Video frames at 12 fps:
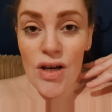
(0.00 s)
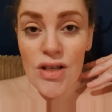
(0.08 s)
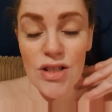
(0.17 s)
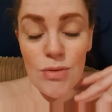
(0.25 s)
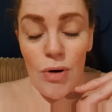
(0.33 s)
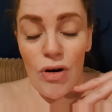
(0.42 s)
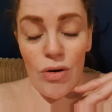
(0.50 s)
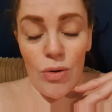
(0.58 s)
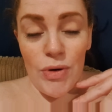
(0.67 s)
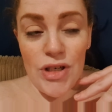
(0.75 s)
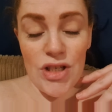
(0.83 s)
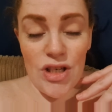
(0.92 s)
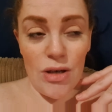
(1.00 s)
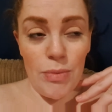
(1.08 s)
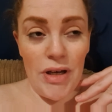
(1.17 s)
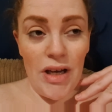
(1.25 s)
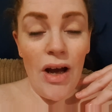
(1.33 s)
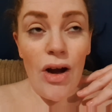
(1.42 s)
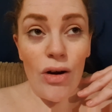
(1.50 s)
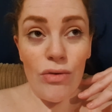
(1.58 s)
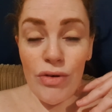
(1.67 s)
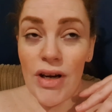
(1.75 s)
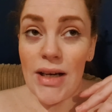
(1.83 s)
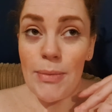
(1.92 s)
tomorrow, which is going to be a
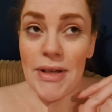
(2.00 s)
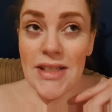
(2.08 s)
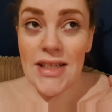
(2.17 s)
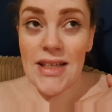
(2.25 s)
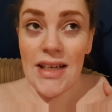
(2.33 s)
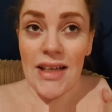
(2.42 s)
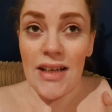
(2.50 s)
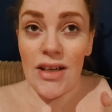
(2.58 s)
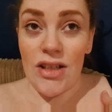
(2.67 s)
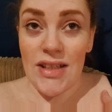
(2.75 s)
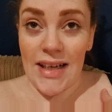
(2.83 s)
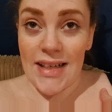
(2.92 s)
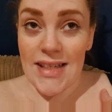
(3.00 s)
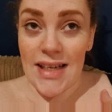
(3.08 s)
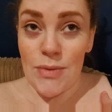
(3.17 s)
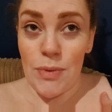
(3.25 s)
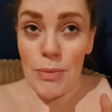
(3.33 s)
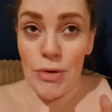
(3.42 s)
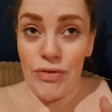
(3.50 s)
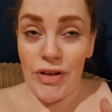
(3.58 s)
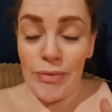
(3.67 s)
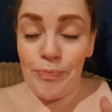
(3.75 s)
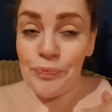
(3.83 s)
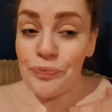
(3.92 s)
really busy day because, like I said, we're
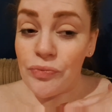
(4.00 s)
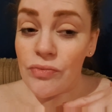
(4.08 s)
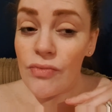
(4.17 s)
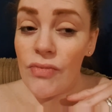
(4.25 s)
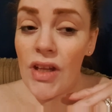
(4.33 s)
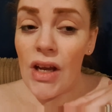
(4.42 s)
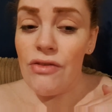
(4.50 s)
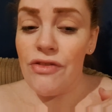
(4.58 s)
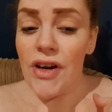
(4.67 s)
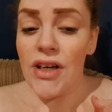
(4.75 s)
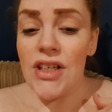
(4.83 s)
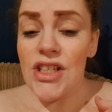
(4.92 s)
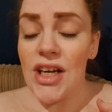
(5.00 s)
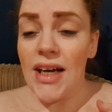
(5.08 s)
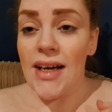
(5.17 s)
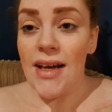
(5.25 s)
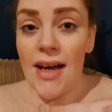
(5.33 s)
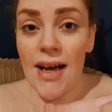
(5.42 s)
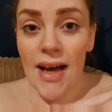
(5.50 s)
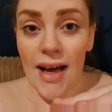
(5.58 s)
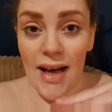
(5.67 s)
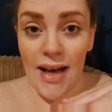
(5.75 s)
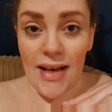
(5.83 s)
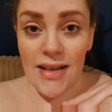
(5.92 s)
moving furniture
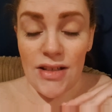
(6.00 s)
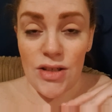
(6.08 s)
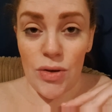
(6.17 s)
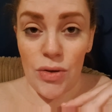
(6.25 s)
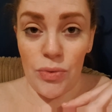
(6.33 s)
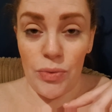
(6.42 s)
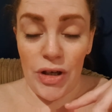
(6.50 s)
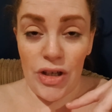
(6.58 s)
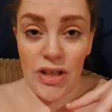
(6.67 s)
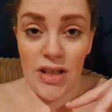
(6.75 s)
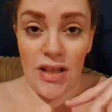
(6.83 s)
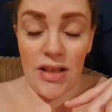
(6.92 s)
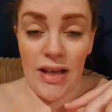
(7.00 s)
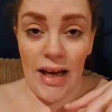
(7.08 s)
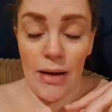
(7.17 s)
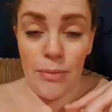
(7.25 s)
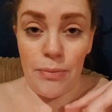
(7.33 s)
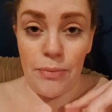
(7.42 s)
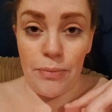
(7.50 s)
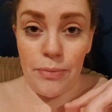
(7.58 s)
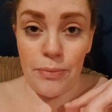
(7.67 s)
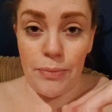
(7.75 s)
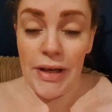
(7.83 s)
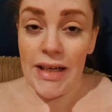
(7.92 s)
and we're going to
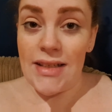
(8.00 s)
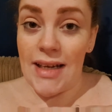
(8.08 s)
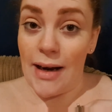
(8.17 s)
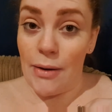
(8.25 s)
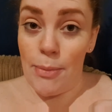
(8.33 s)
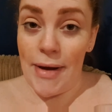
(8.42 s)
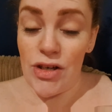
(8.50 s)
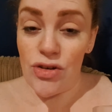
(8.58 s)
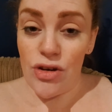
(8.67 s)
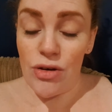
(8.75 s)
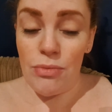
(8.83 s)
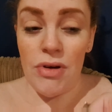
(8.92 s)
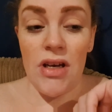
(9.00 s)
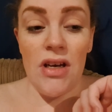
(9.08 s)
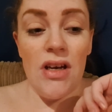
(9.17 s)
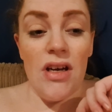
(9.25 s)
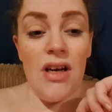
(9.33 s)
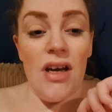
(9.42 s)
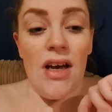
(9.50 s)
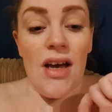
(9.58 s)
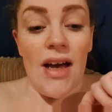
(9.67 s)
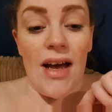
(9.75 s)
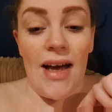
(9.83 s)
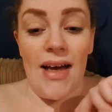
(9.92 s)
paint our bedroom
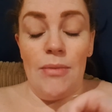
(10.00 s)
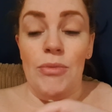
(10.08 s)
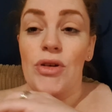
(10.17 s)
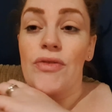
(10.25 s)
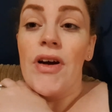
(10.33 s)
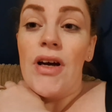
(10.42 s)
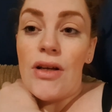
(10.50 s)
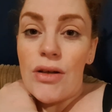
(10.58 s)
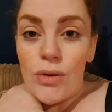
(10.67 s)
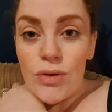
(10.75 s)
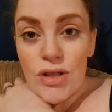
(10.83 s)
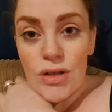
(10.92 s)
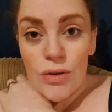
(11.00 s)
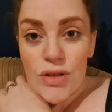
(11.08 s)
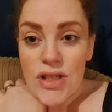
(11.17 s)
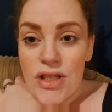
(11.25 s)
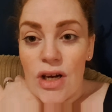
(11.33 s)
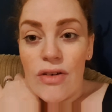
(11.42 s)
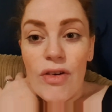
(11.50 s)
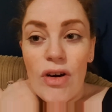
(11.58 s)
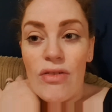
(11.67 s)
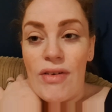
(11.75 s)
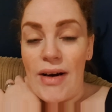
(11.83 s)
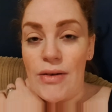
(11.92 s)
and move loads and loads of stuff
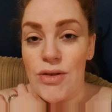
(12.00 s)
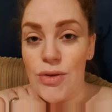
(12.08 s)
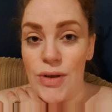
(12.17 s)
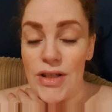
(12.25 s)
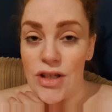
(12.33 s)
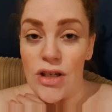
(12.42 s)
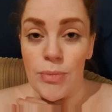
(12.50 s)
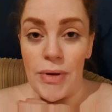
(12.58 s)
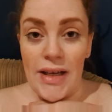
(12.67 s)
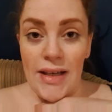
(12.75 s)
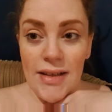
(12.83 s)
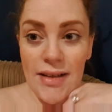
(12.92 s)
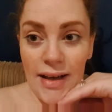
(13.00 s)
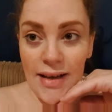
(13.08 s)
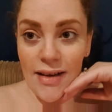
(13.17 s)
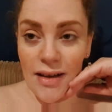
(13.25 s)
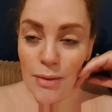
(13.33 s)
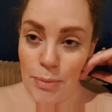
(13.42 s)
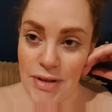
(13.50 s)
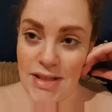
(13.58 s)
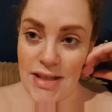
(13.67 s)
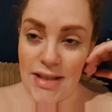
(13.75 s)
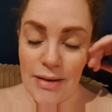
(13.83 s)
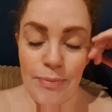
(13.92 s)
around. So it's going to be like a
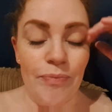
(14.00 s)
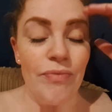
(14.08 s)
busy day.